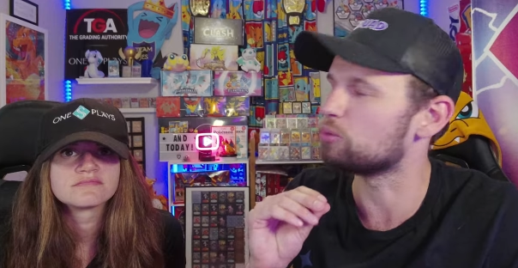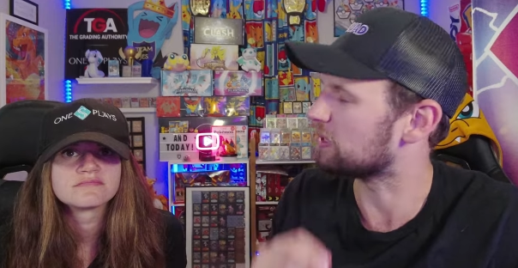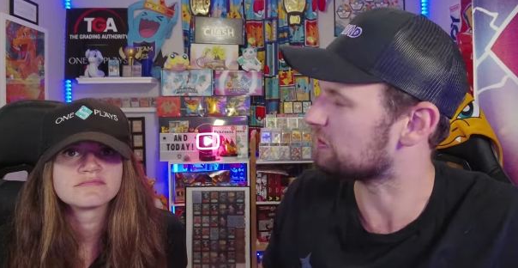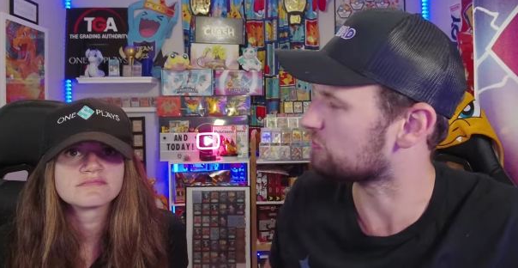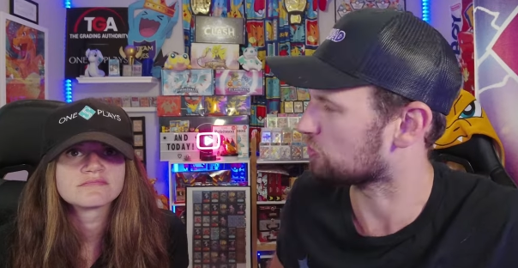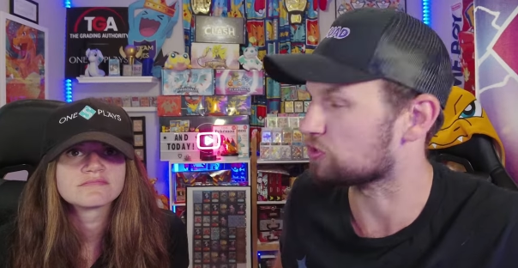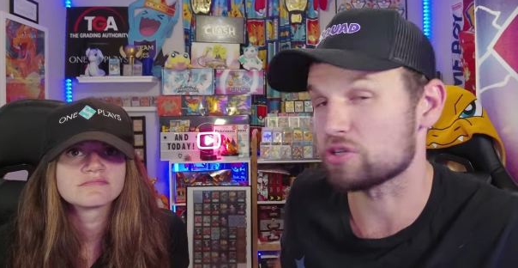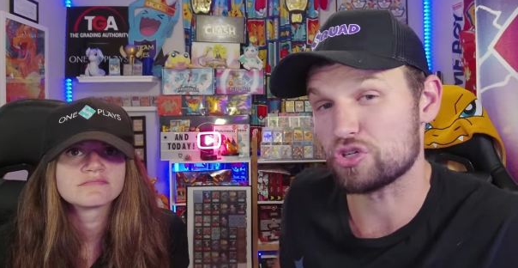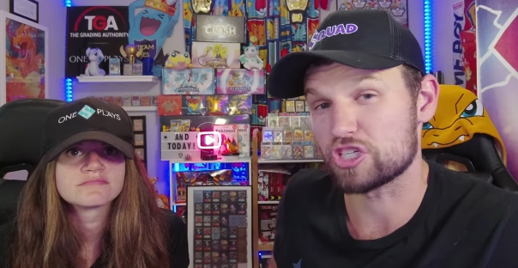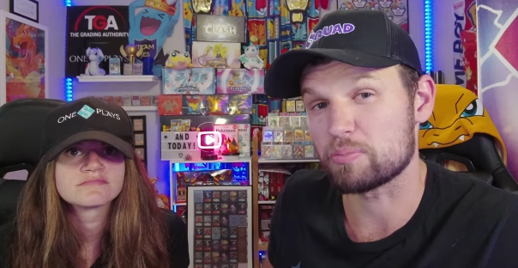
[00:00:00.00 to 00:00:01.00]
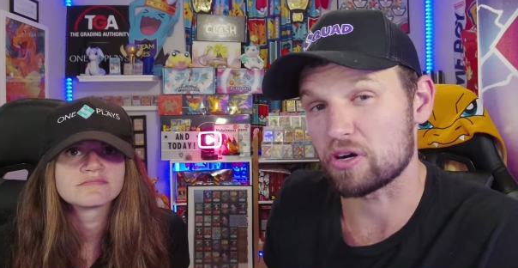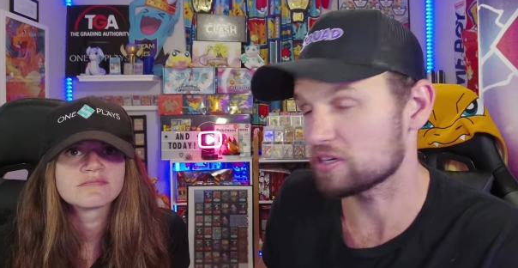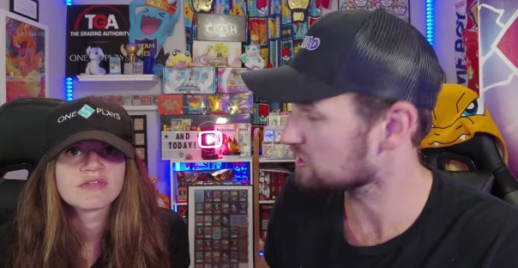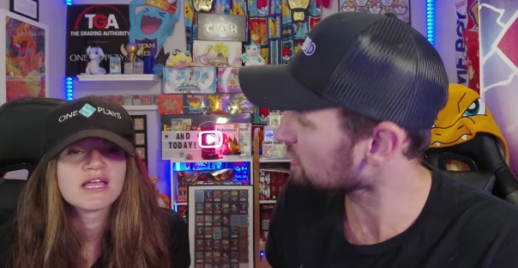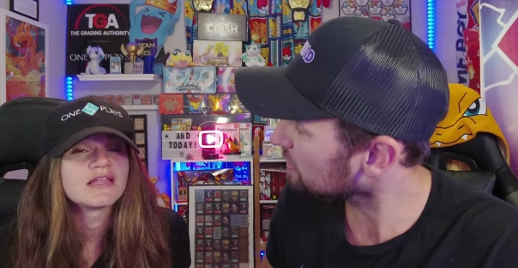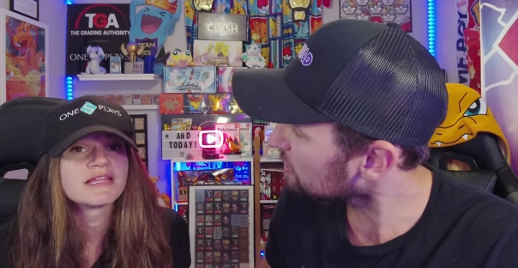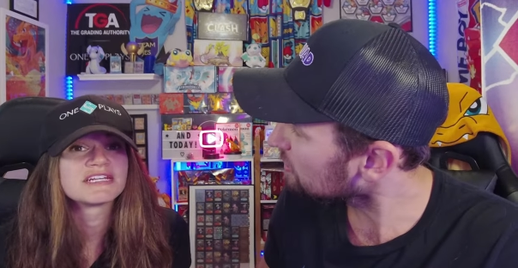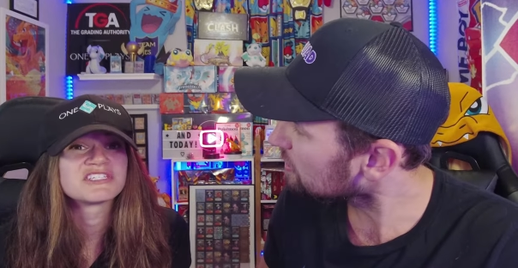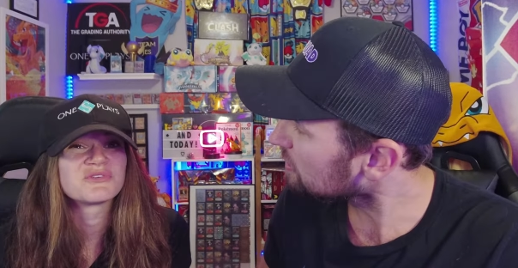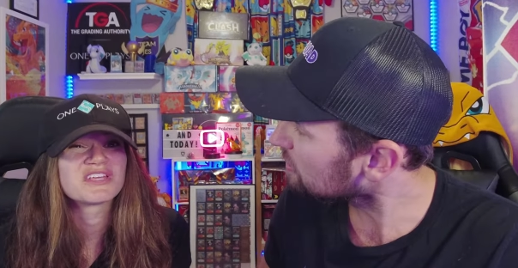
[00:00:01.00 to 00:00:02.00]
Speaker 1: bit for Surging Sparks.
Speaker 2: Let us
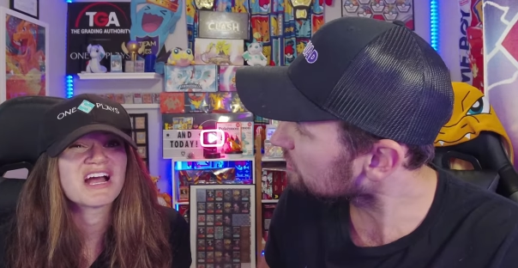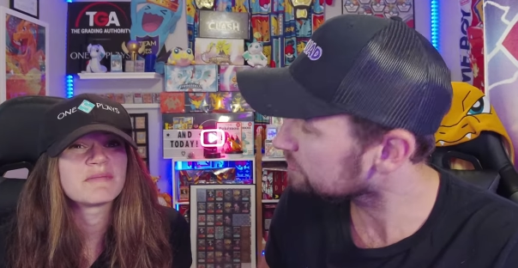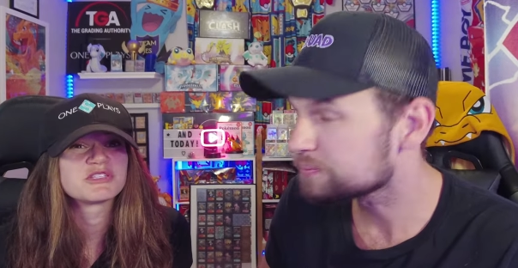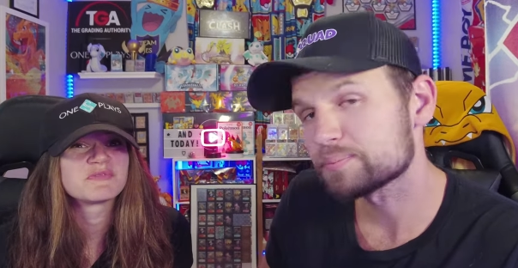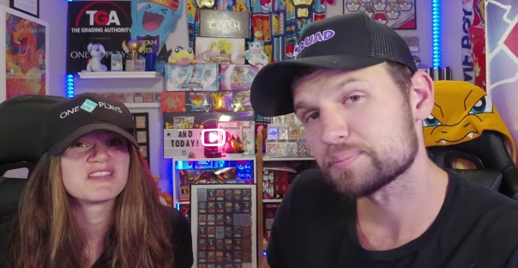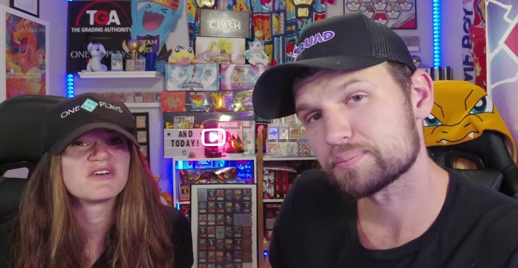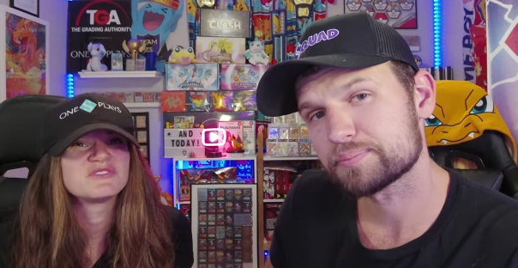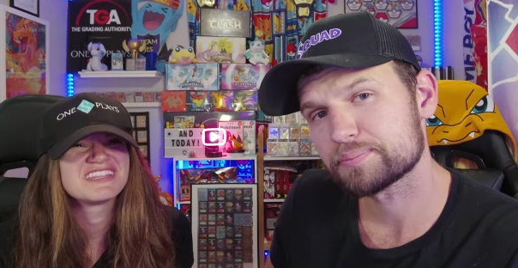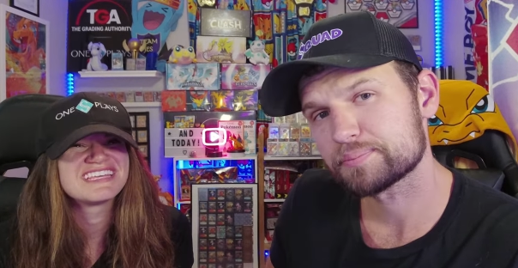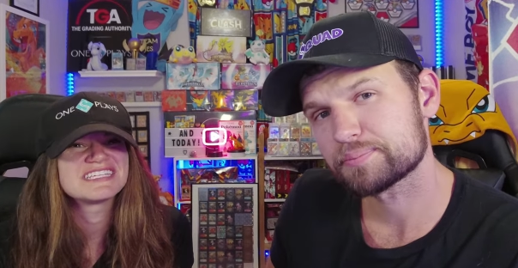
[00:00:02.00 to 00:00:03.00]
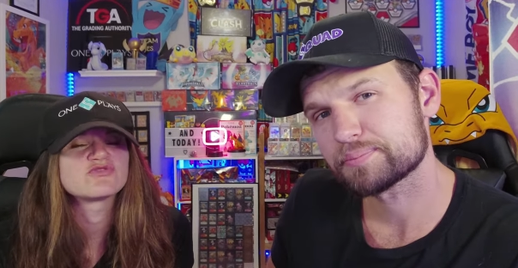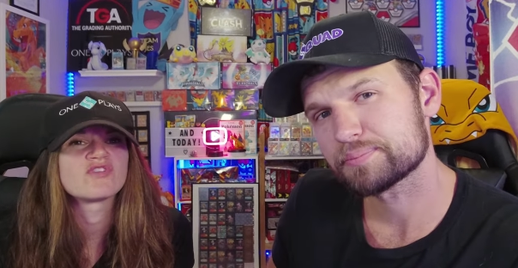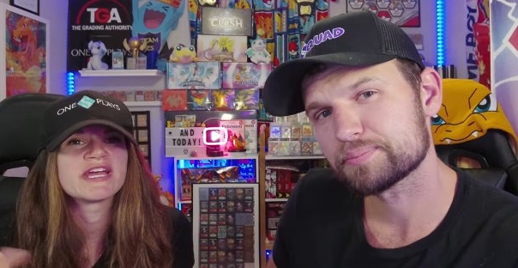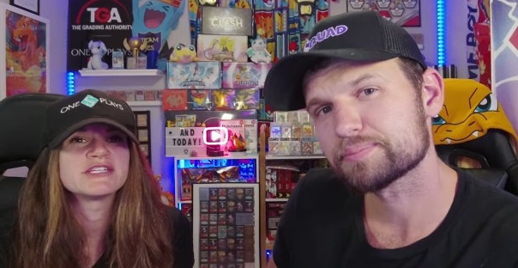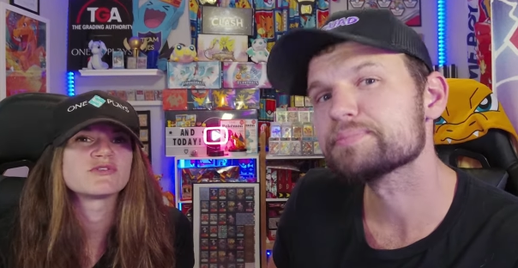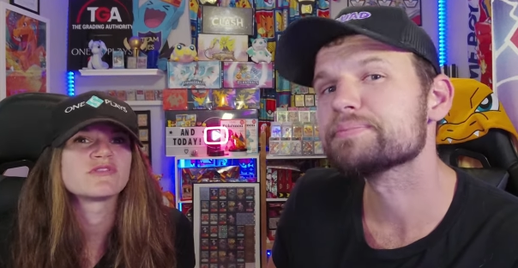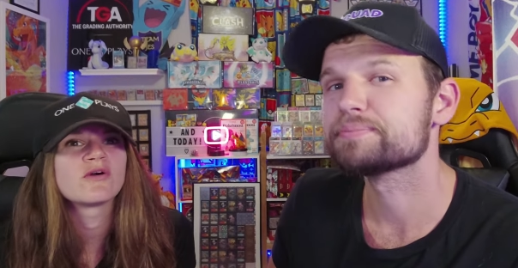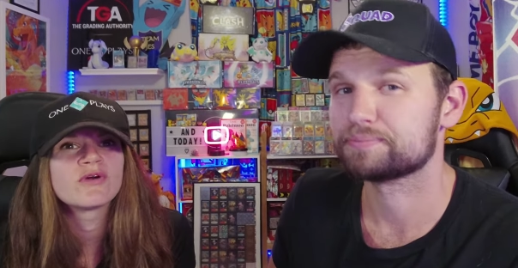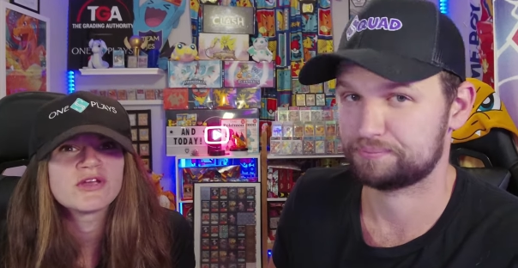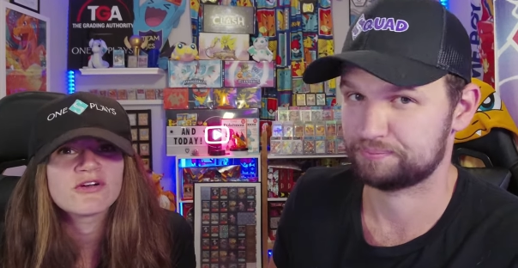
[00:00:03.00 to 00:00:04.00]
know in the comments below, did this raise or lower
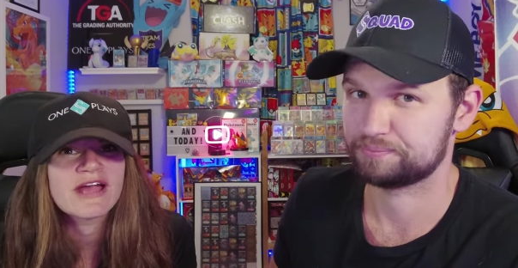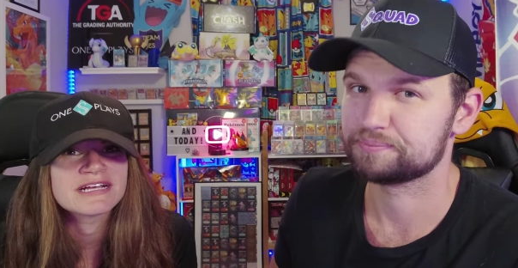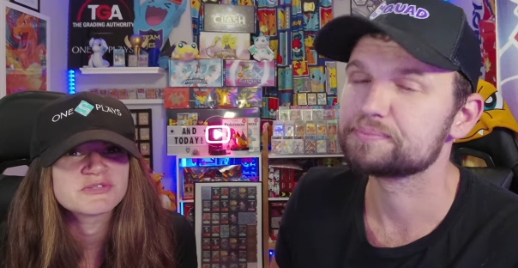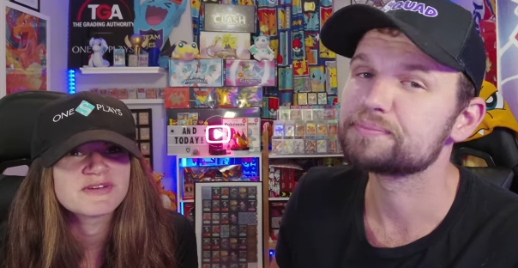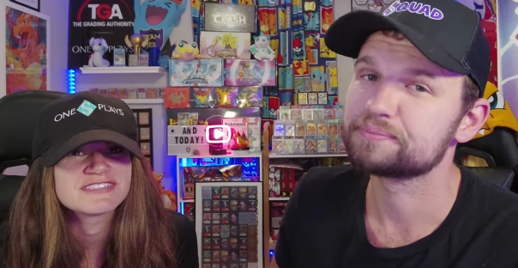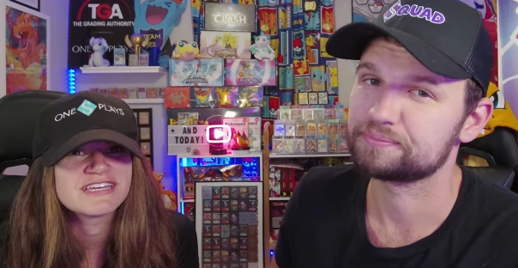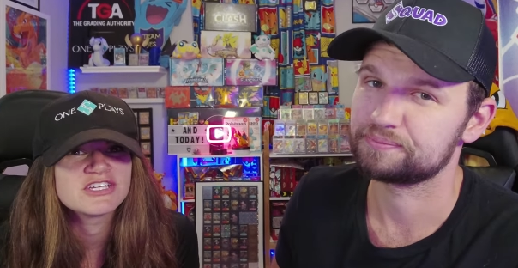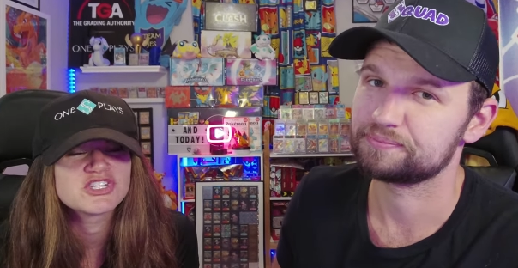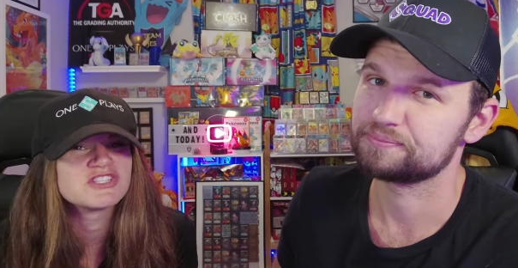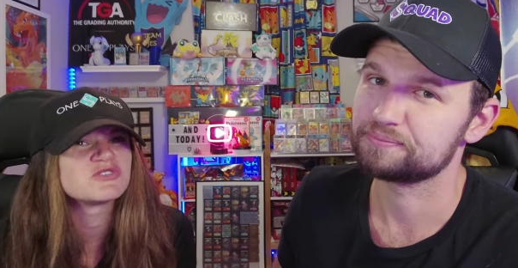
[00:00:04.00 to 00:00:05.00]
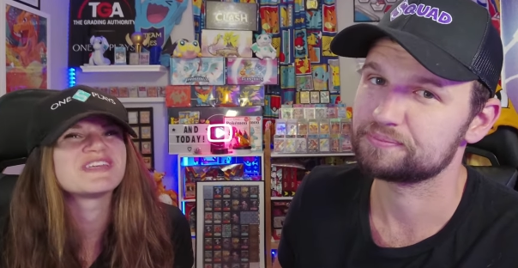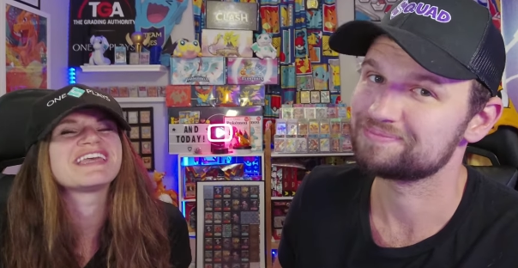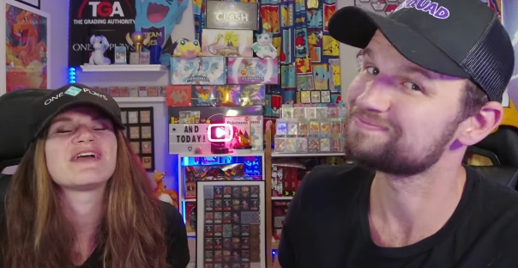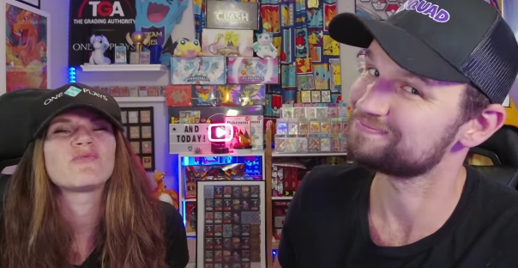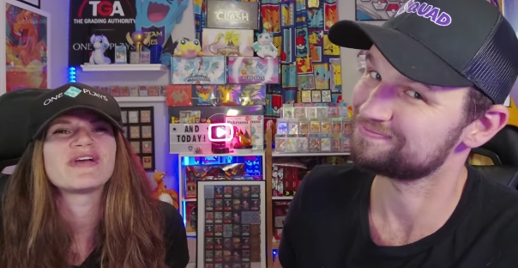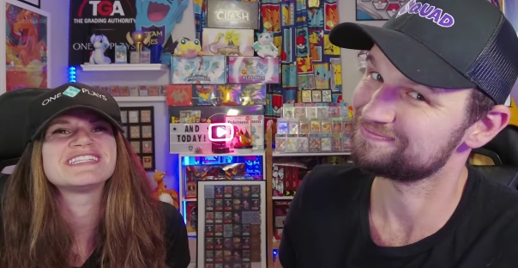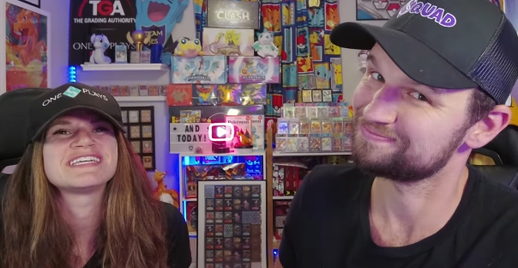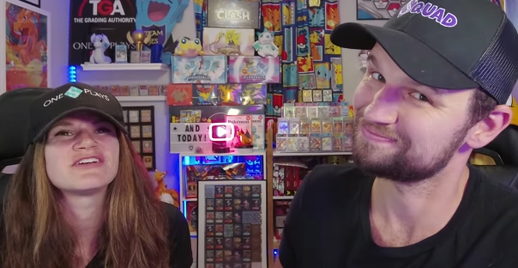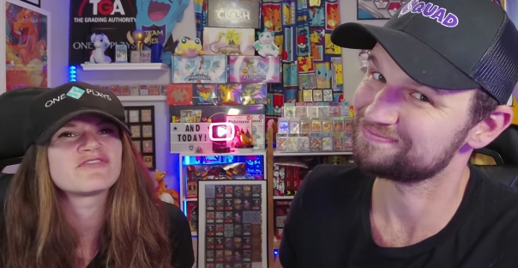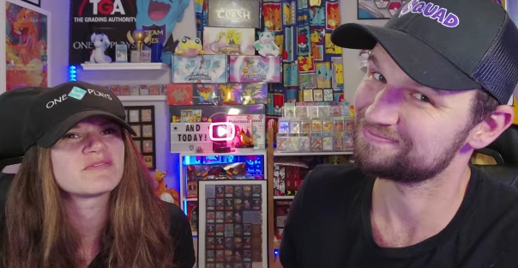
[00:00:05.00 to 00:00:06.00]
your expectations? We can't wait to
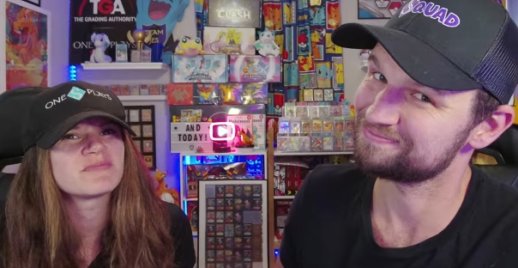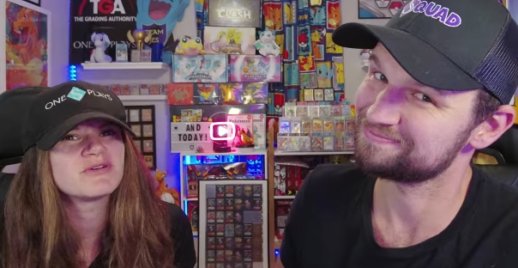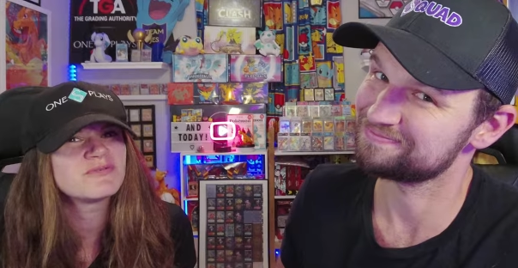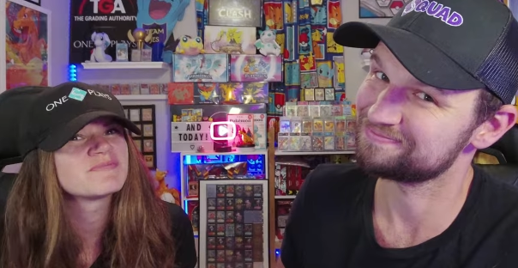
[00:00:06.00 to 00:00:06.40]
hear from you.